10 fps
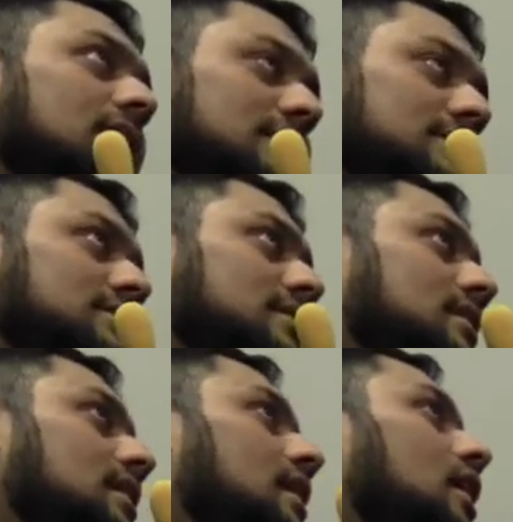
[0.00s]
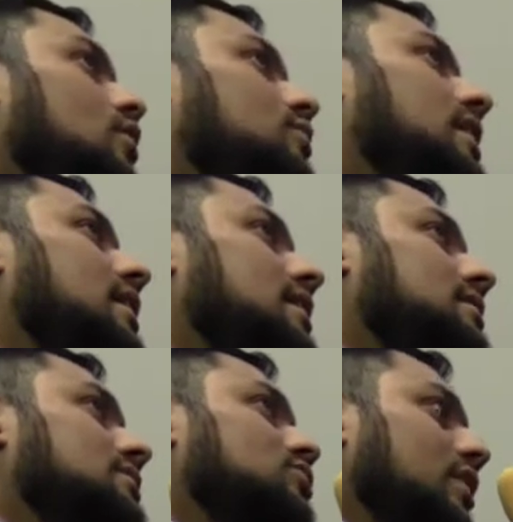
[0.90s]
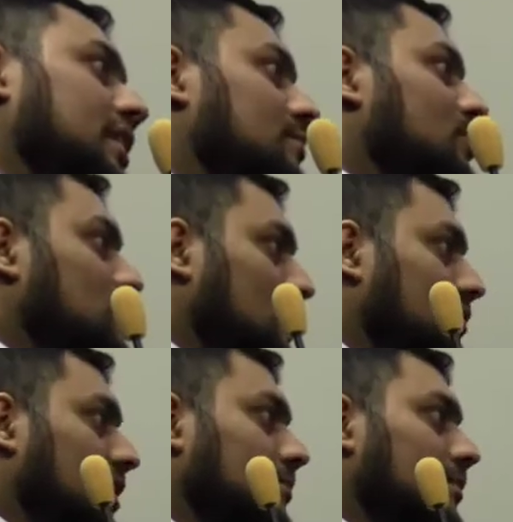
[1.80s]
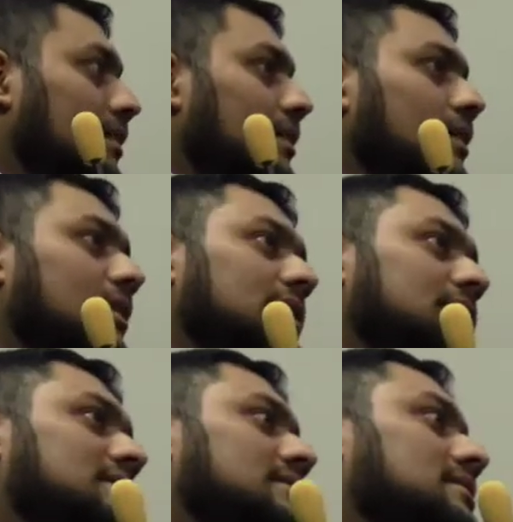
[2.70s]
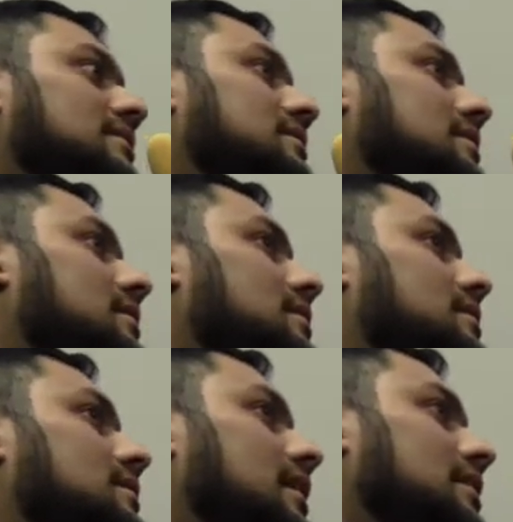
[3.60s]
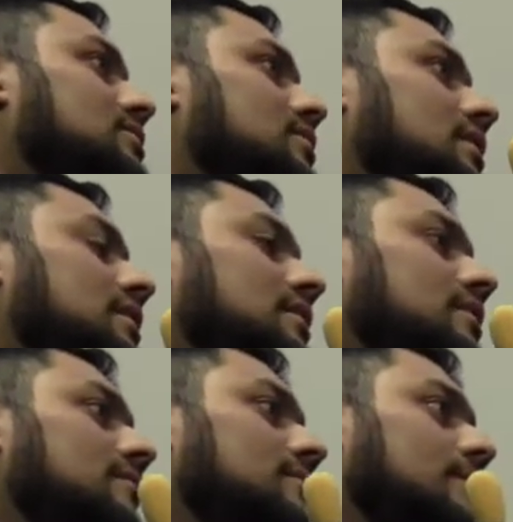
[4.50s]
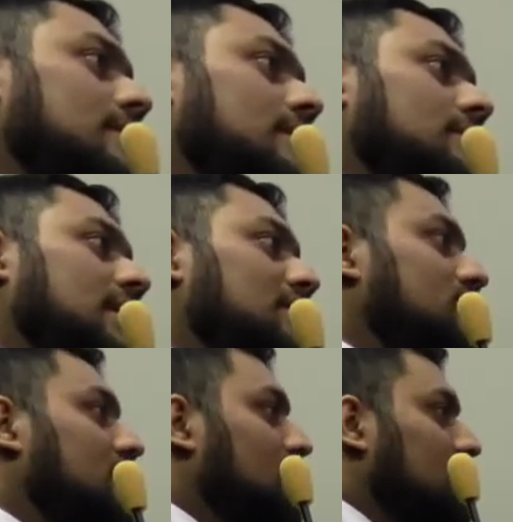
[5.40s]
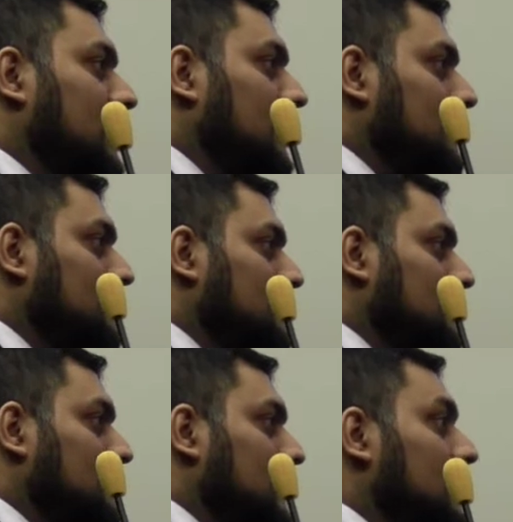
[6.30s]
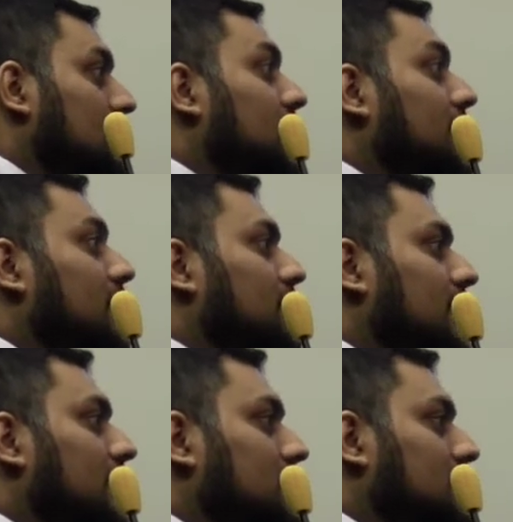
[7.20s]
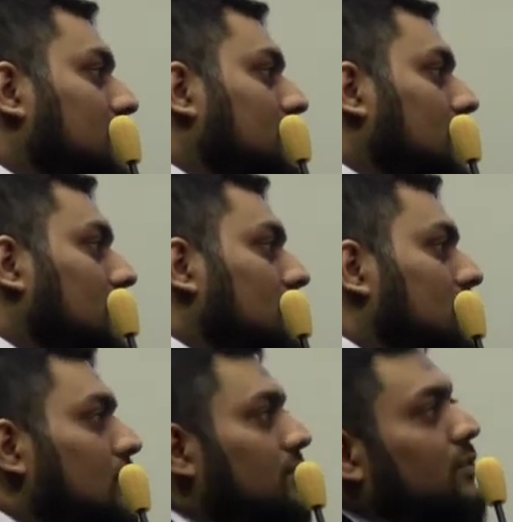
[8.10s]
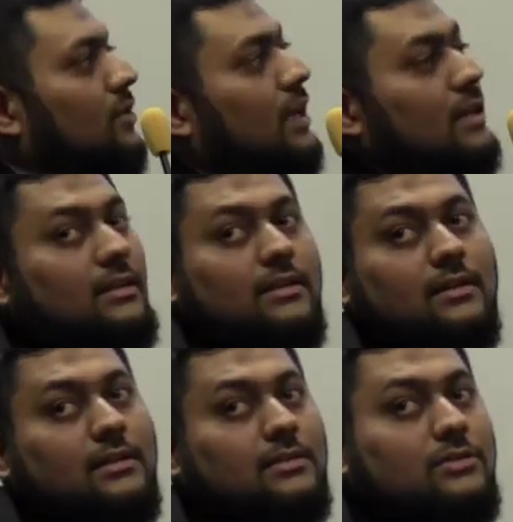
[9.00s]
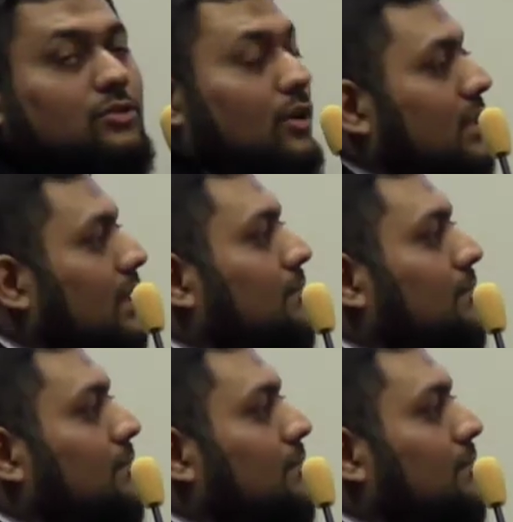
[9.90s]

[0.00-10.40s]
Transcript: class, and how we are joining both of them is actually by using OSTEM, the state invariants. So if you can join